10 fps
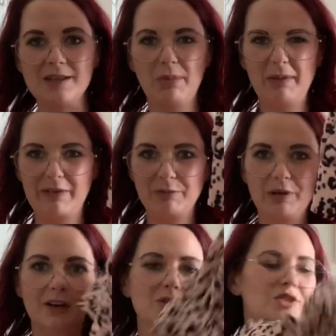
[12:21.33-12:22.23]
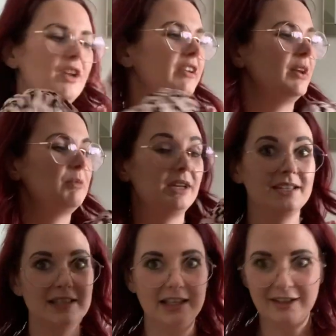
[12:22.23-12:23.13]
I'll probably have to put it on to show you, but
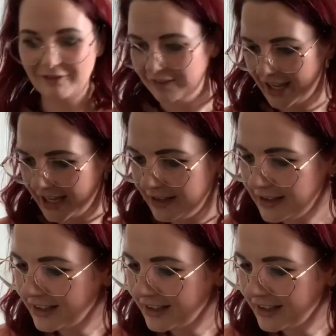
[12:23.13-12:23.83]
it's lovely.